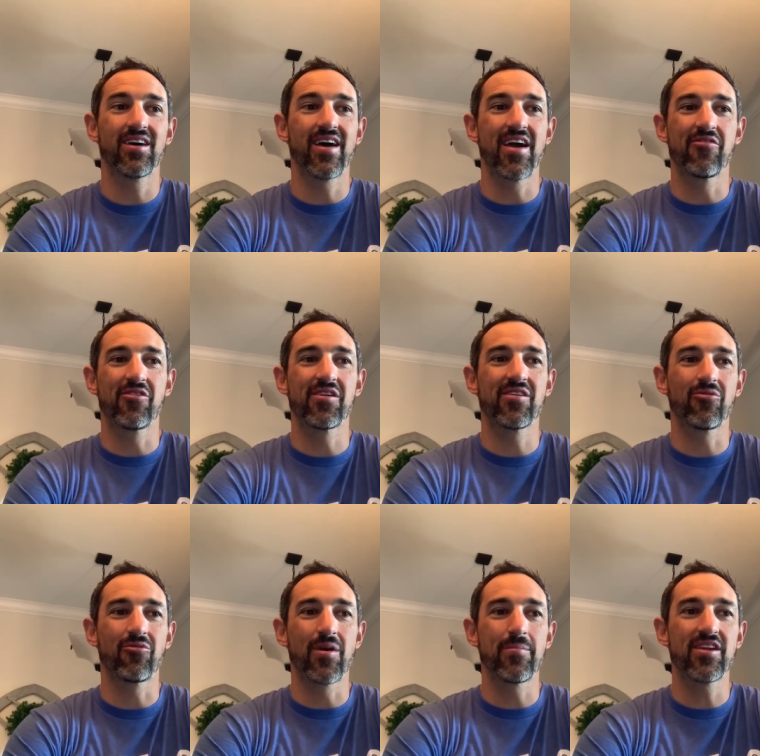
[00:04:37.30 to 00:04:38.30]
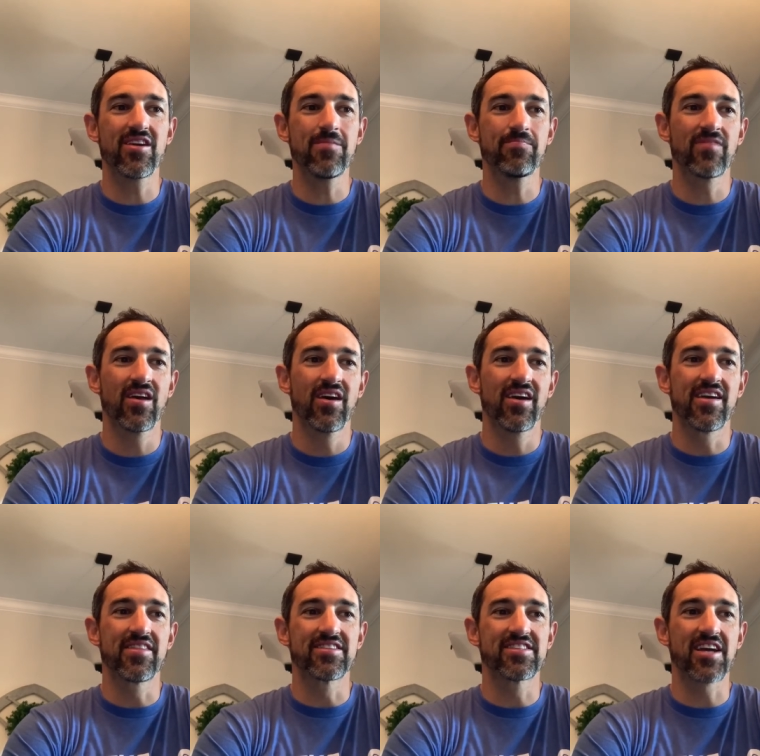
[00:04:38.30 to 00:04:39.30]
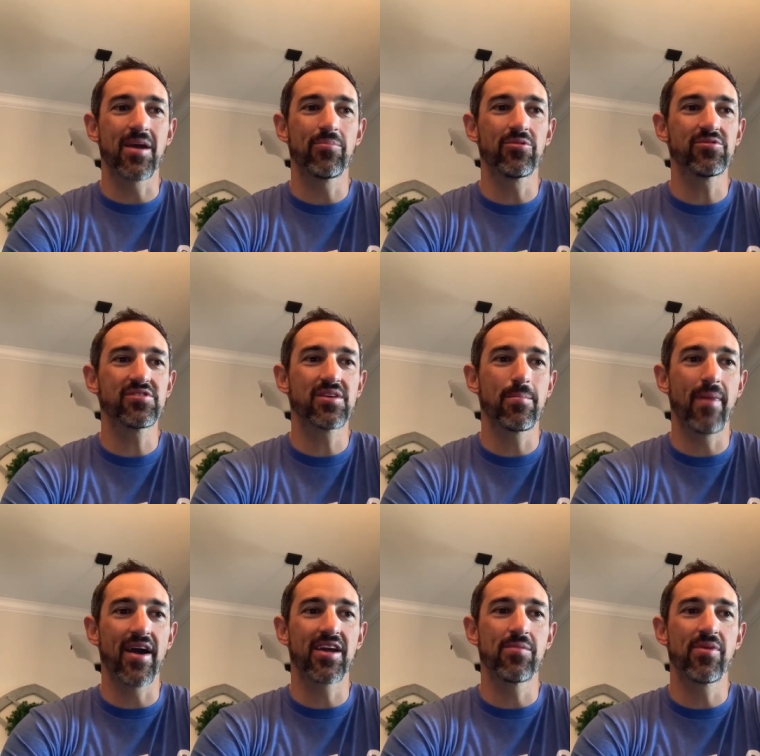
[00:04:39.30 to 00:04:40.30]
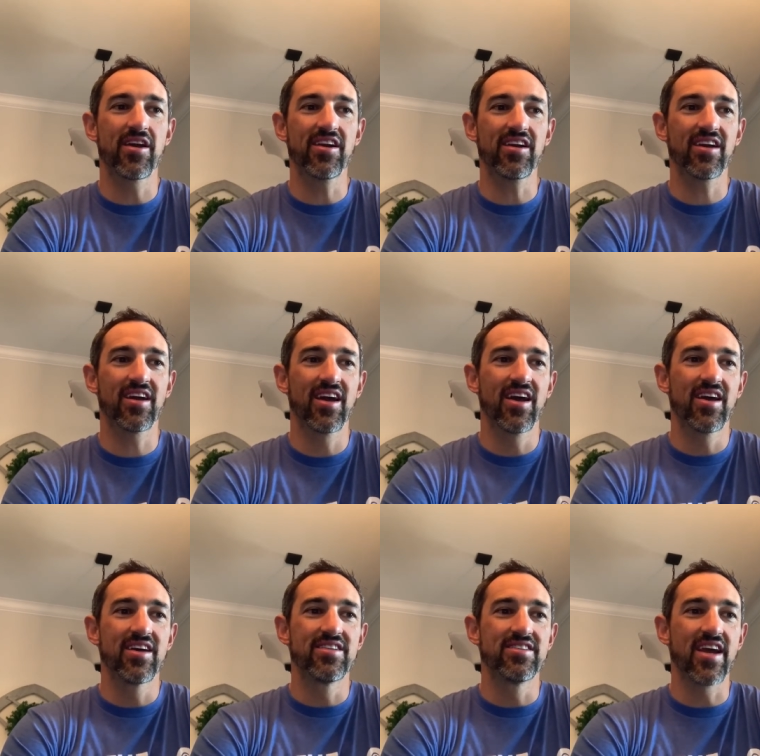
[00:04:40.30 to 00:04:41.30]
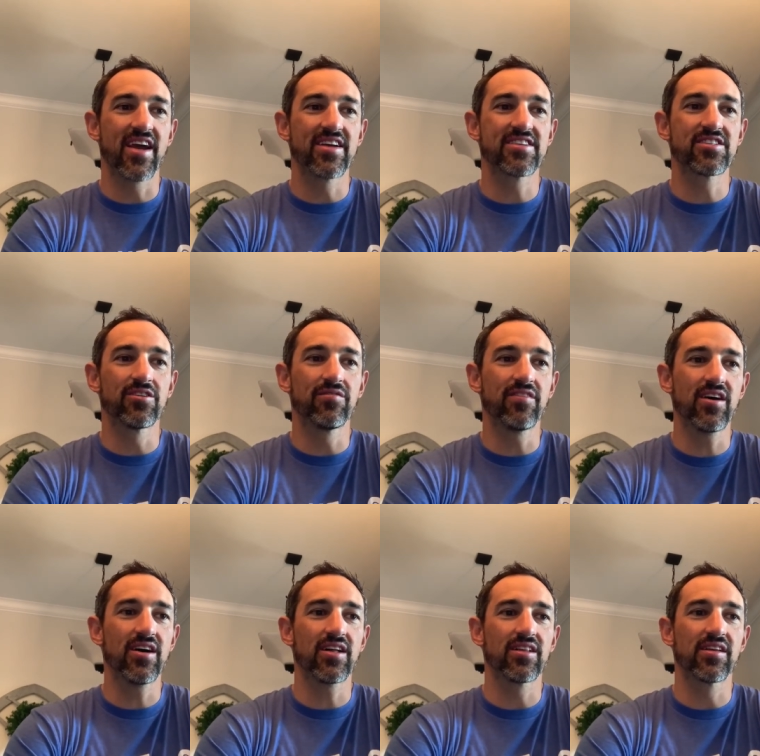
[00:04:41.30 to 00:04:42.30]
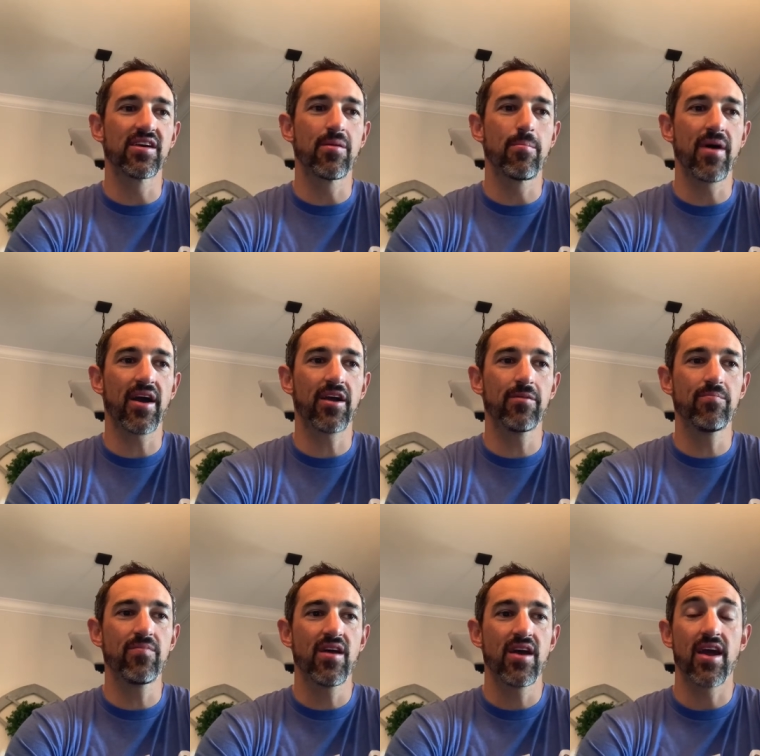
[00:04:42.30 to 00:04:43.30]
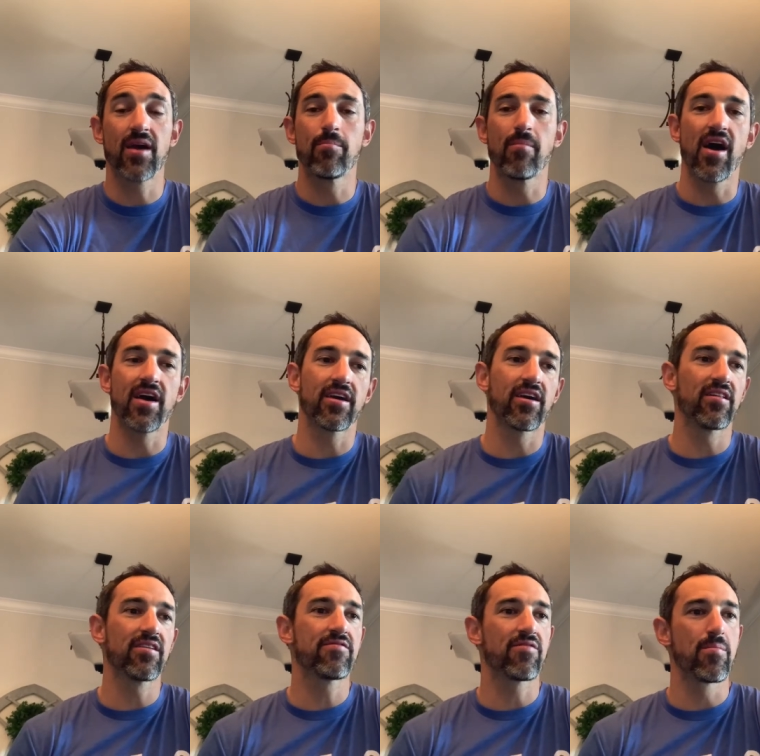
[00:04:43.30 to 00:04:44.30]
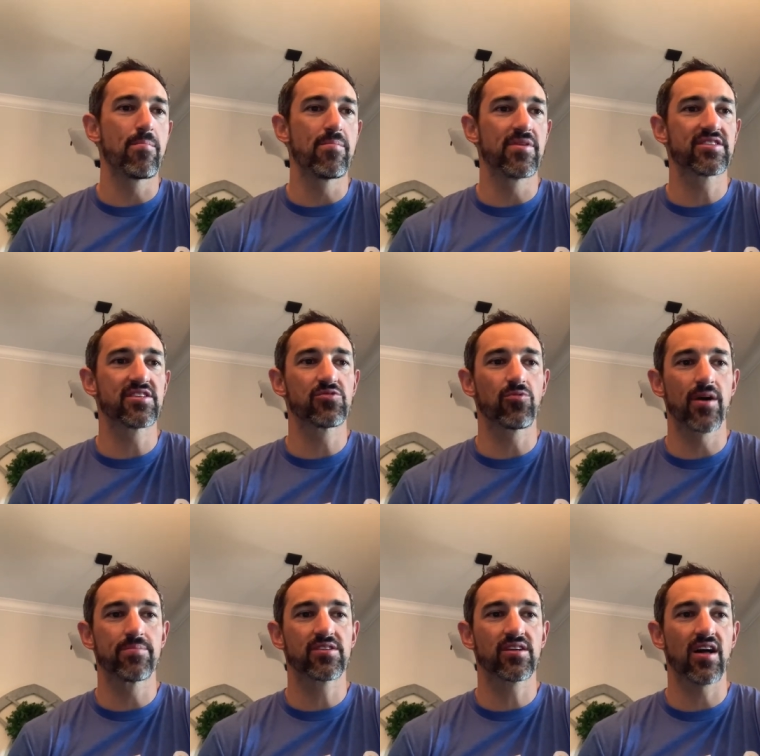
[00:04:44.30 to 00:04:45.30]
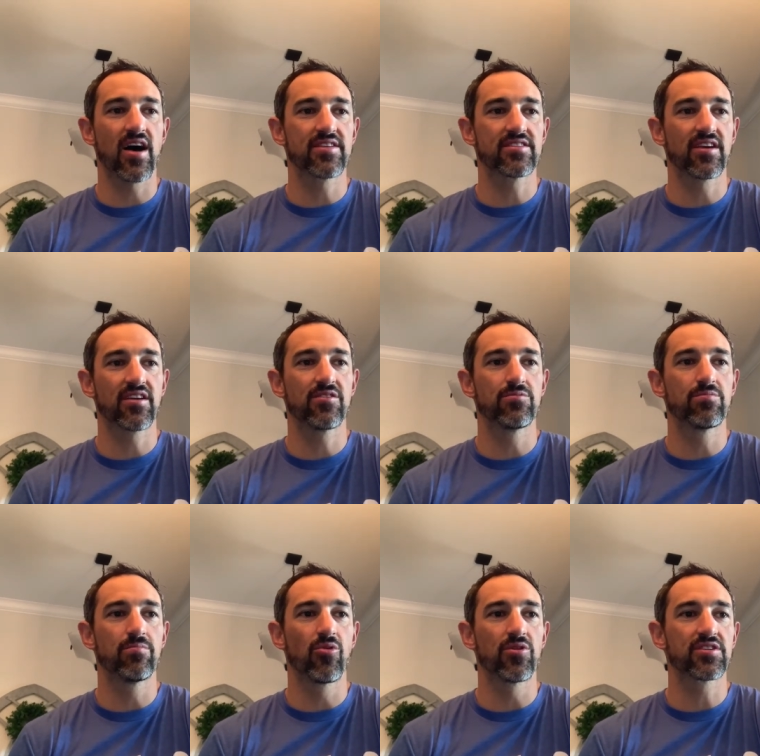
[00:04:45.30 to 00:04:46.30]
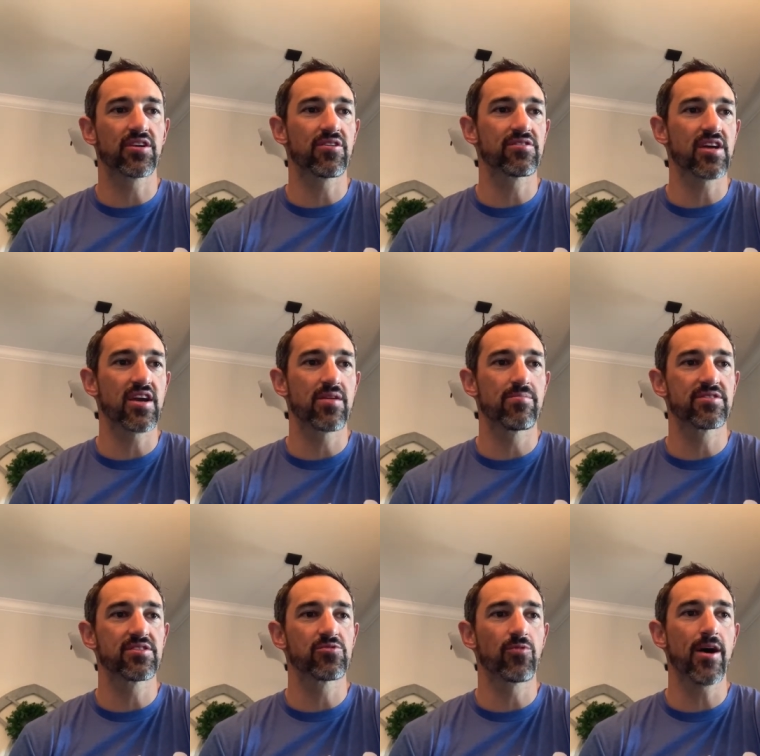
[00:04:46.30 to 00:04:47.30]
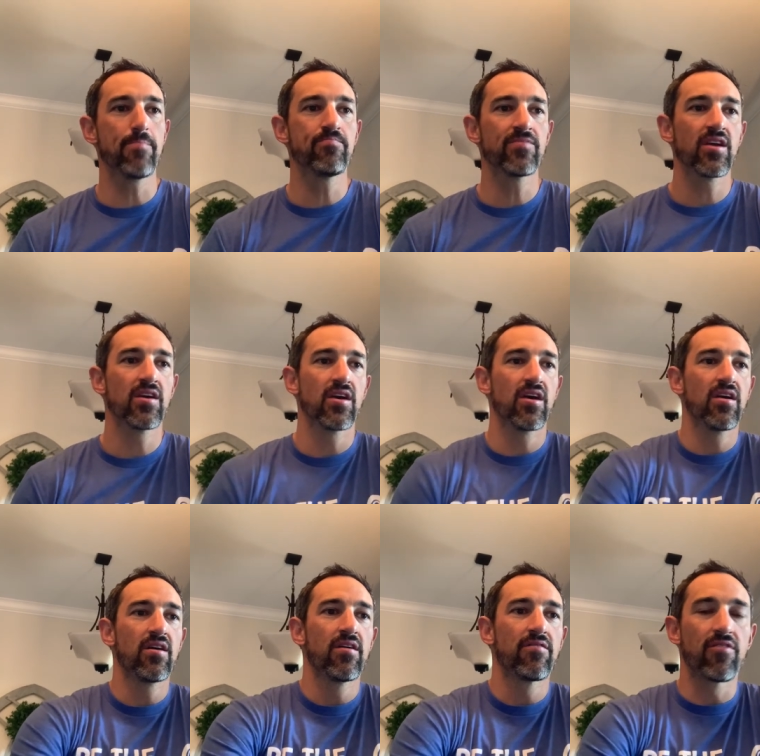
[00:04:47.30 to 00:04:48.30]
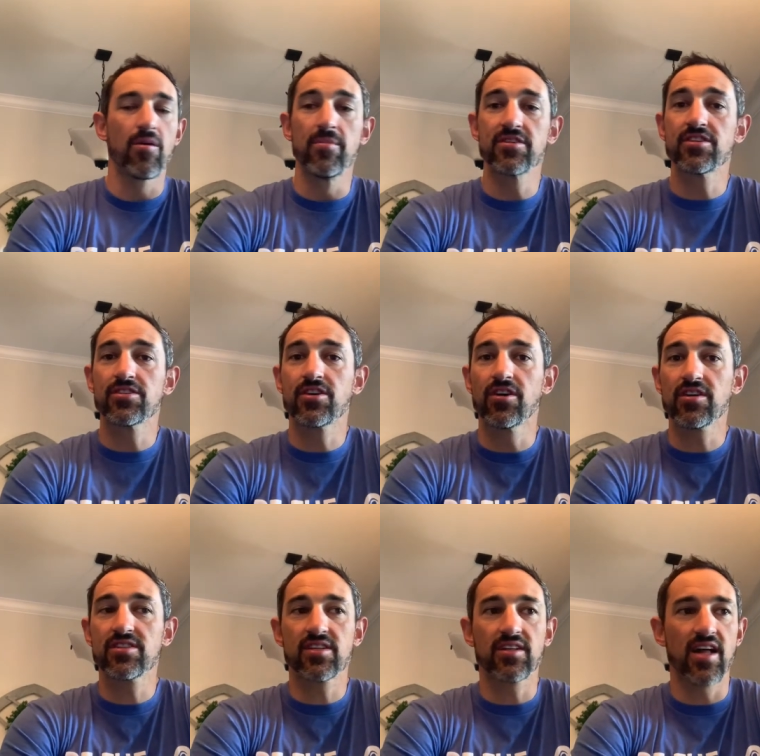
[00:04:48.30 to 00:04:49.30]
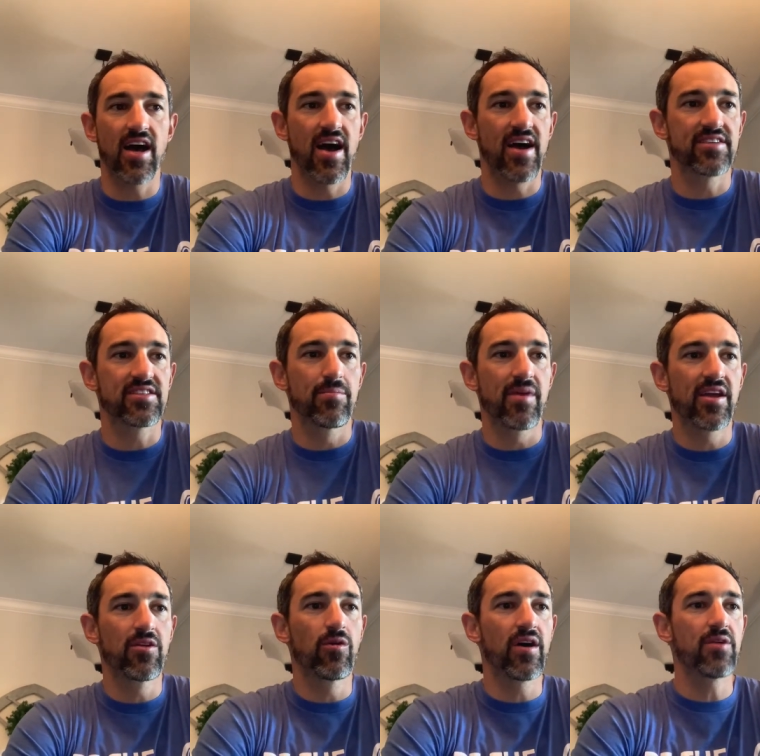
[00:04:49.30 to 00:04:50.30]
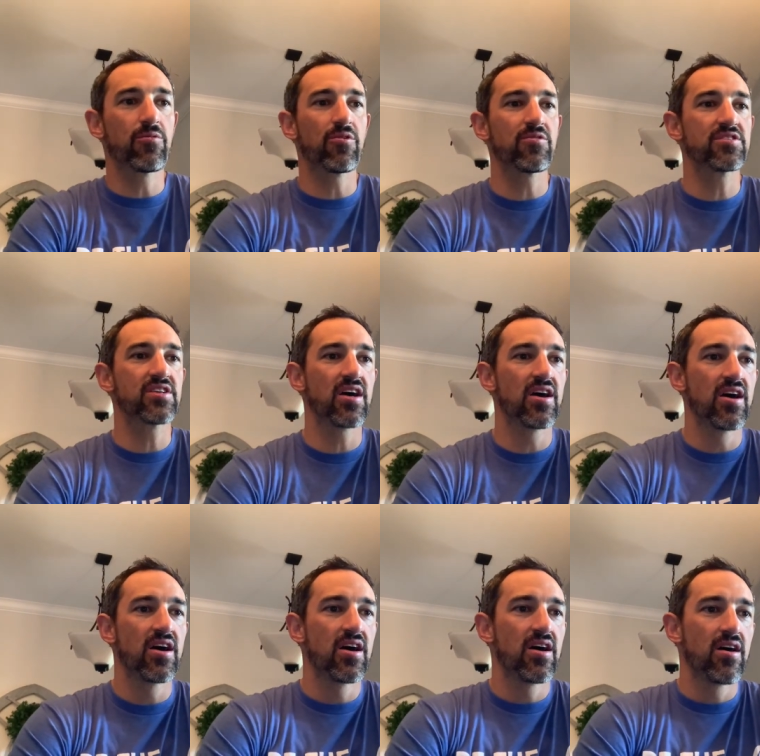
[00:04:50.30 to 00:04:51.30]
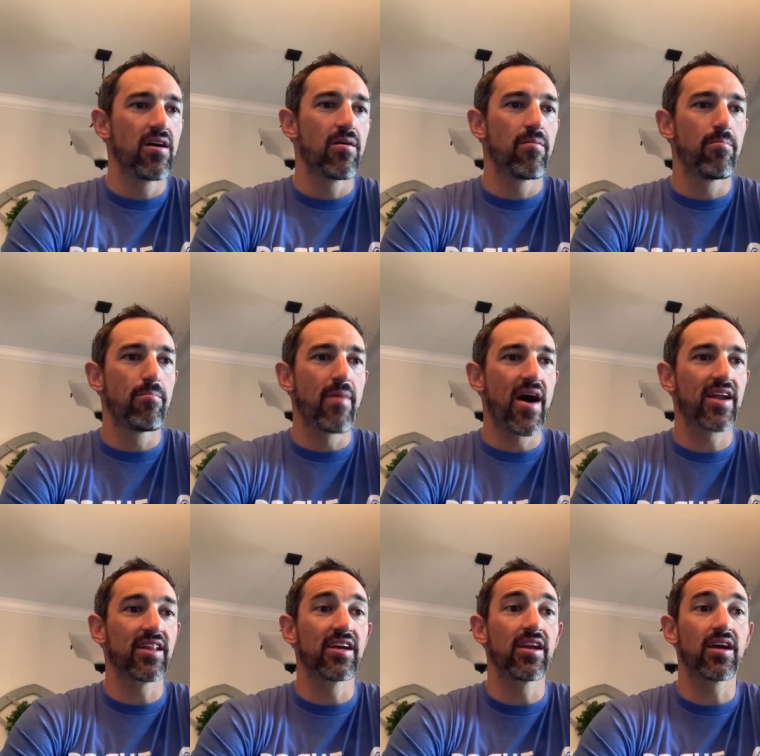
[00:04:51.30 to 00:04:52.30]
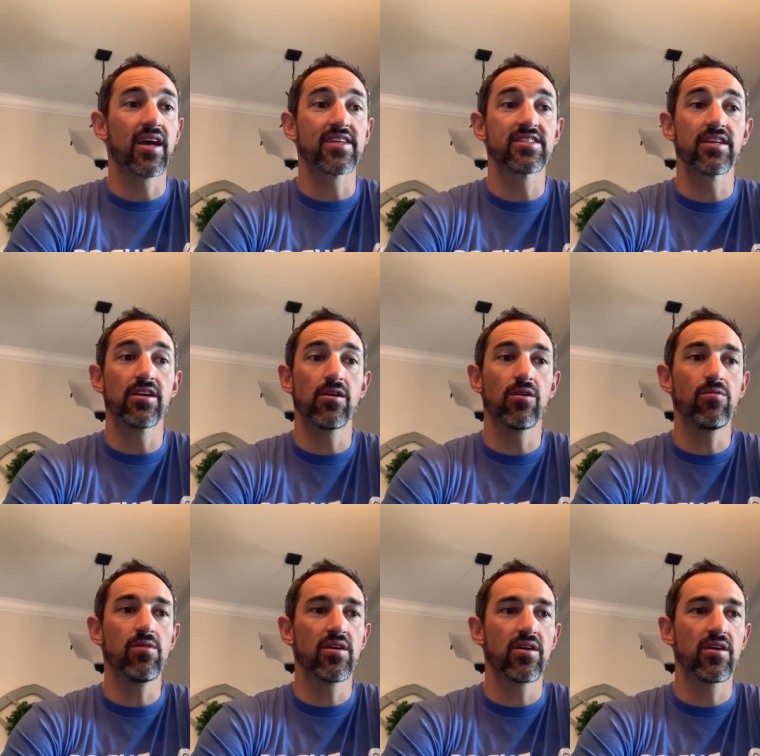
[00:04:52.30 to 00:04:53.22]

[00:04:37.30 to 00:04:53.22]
Avery Remini, Ethan Samples, Mikey Pinnock, Danny Silva, Liam Beckham, and Maya Gully from Mrs. Webb's class. Thank you, boys and girls, and Mrs. Webb. From Mrs. Cook's class, Emmanuel Edwards, Madalena Castillo,